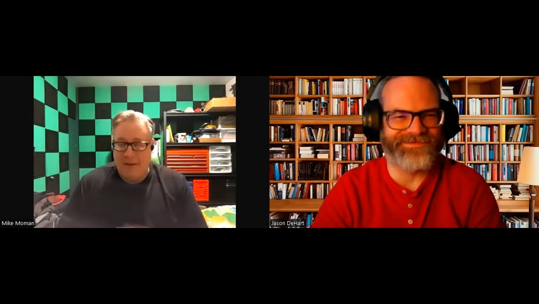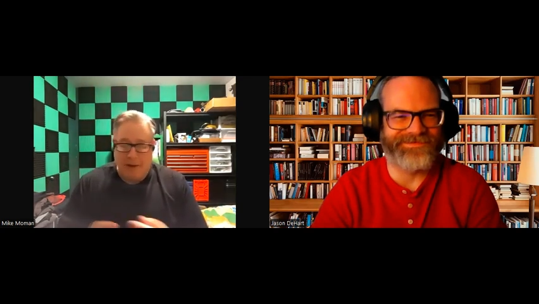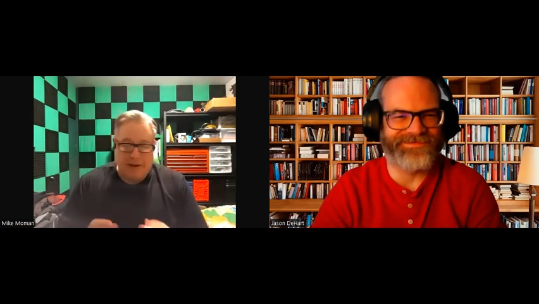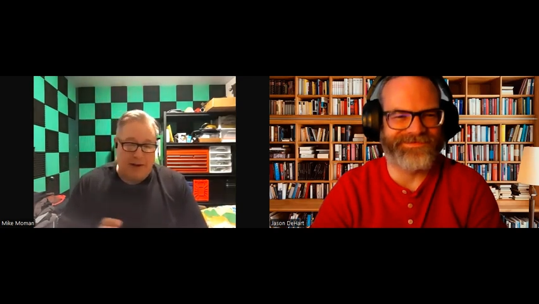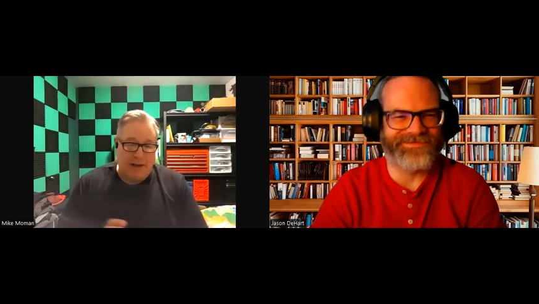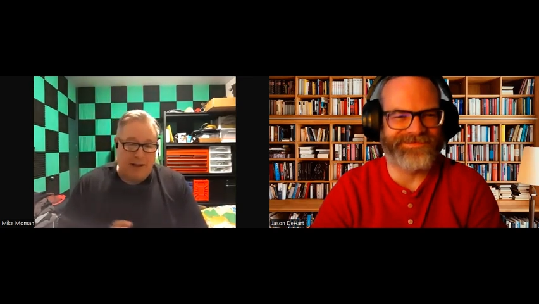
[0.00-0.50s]

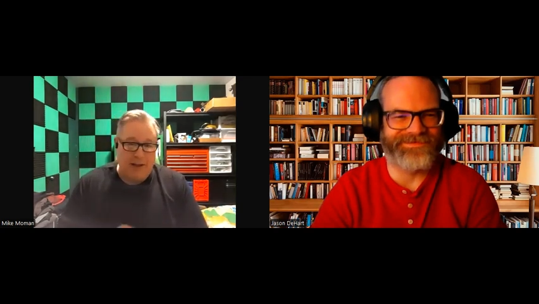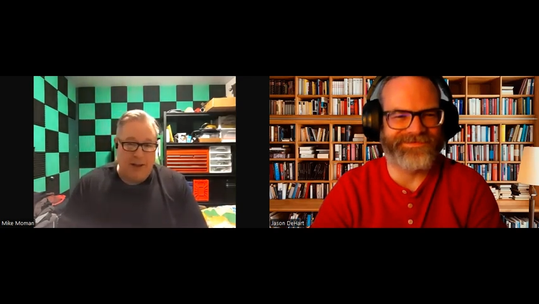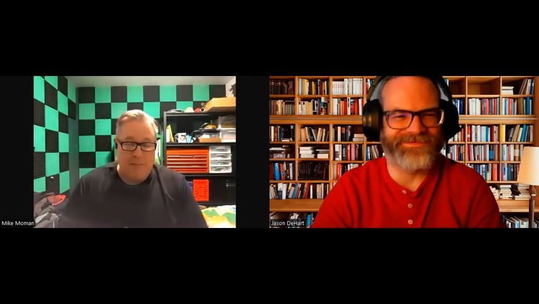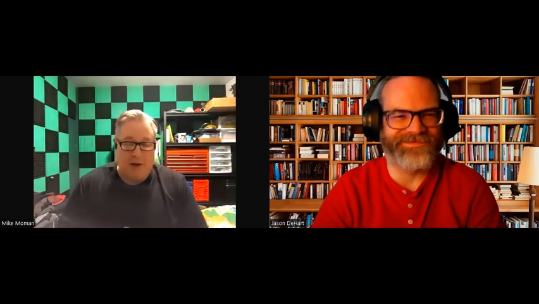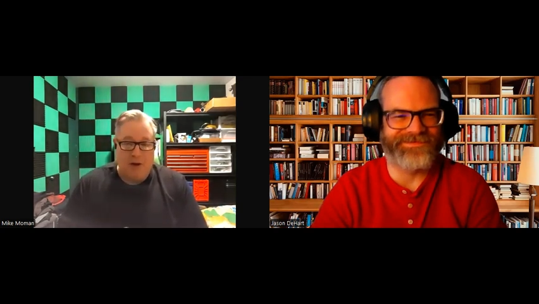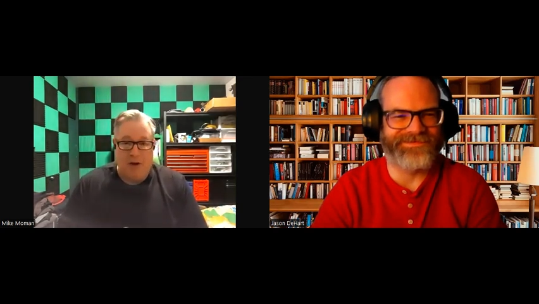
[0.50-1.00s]
Speaker 1: it might take a
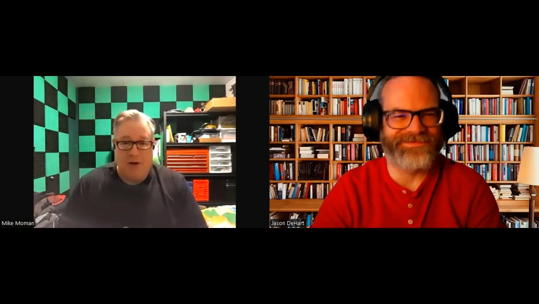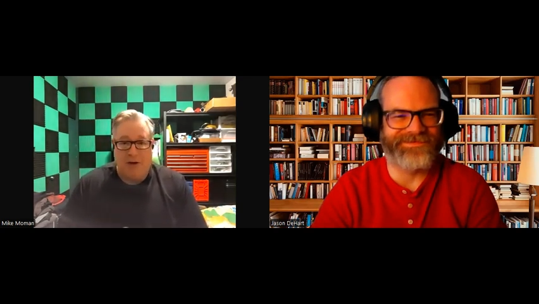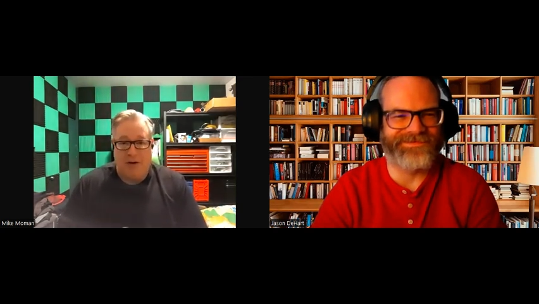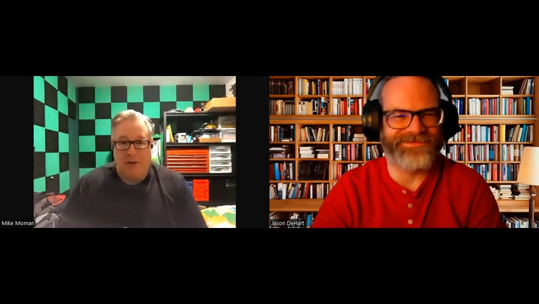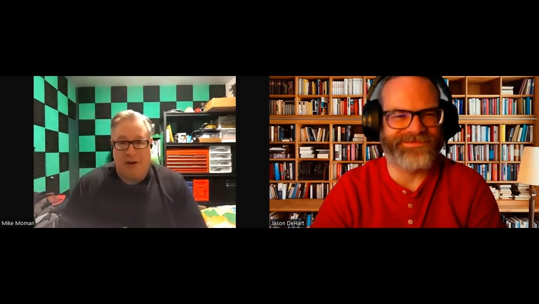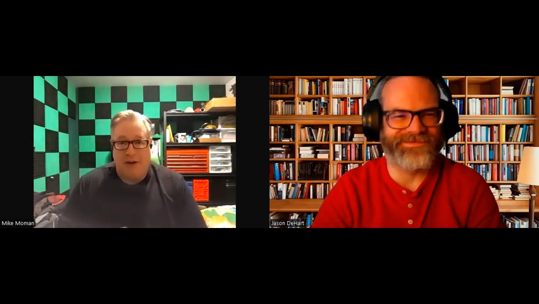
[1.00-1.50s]
little bit
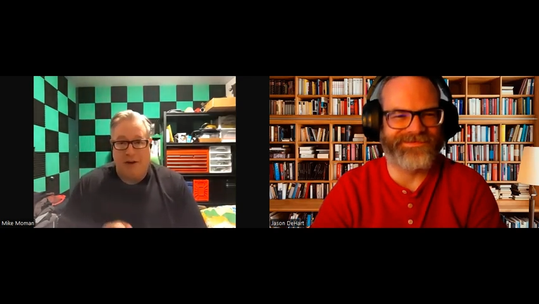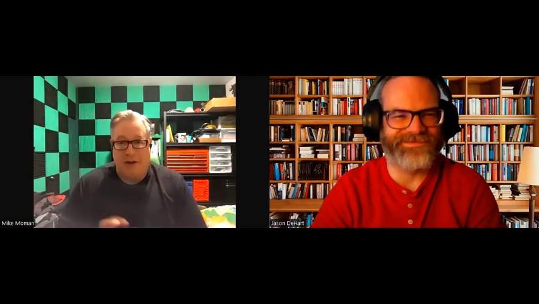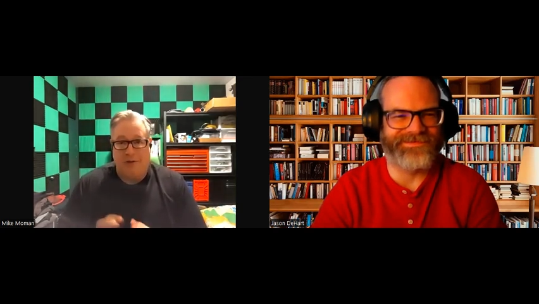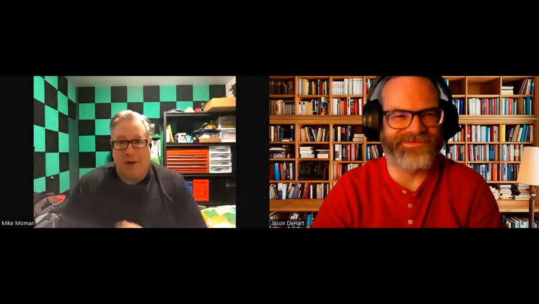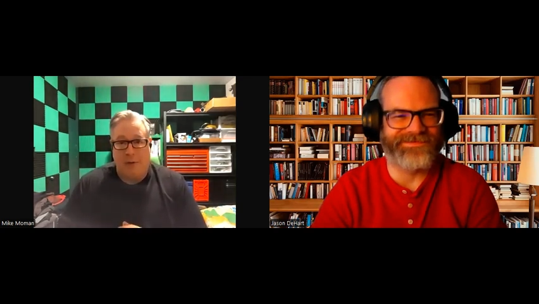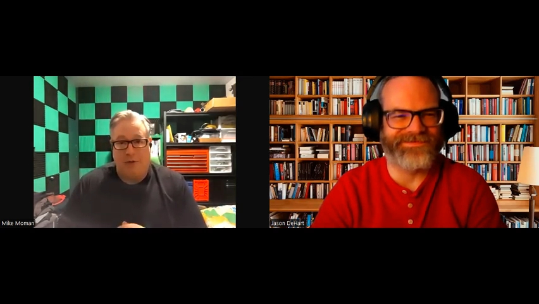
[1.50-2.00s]
longer
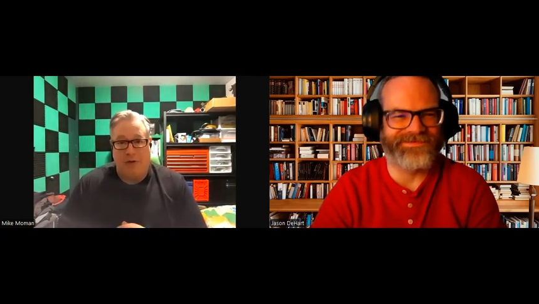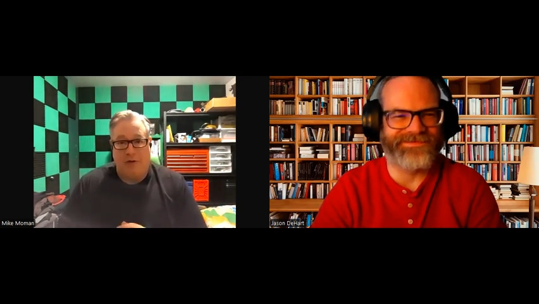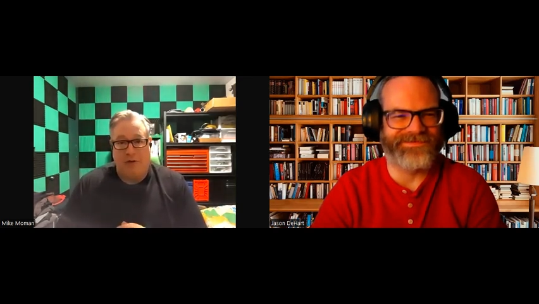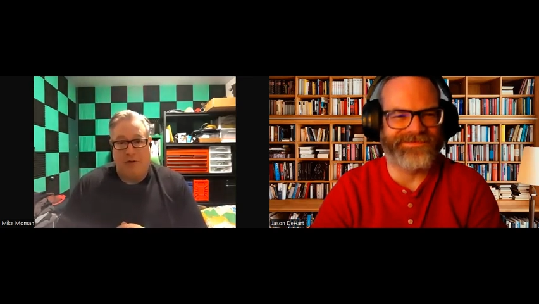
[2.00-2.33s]
than if I was to